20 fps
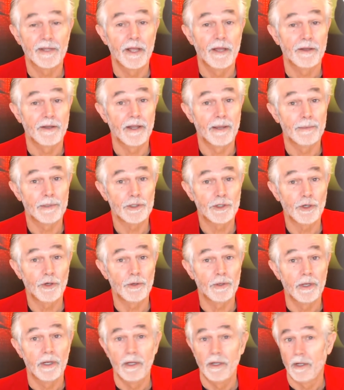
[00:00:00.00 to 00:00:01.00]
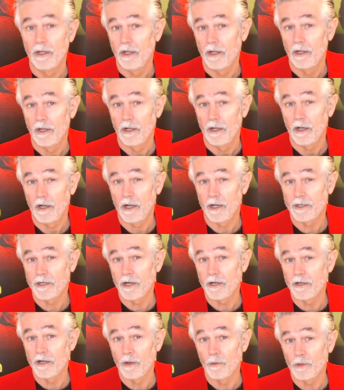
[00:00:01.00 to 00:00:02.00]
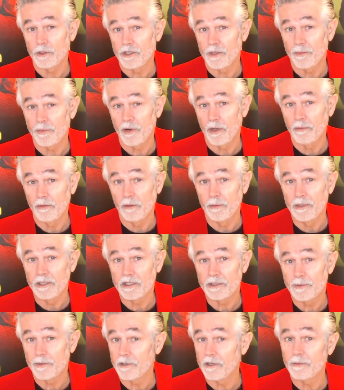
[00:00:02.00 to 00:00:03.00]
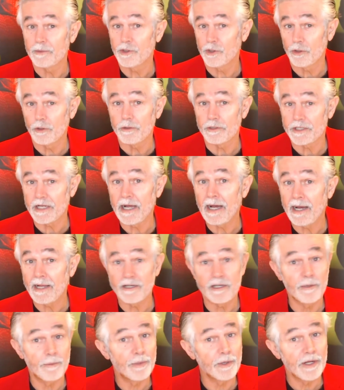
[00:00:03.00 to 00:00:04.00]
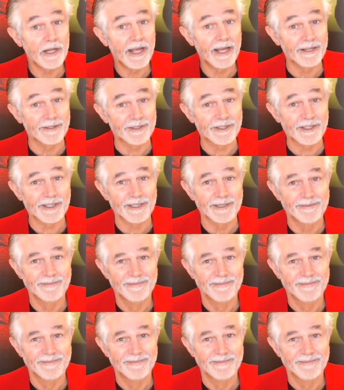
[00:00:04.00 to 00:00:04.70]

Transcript: Number two, I don't know what your problem is, but I'm sure it's hard to pronounce.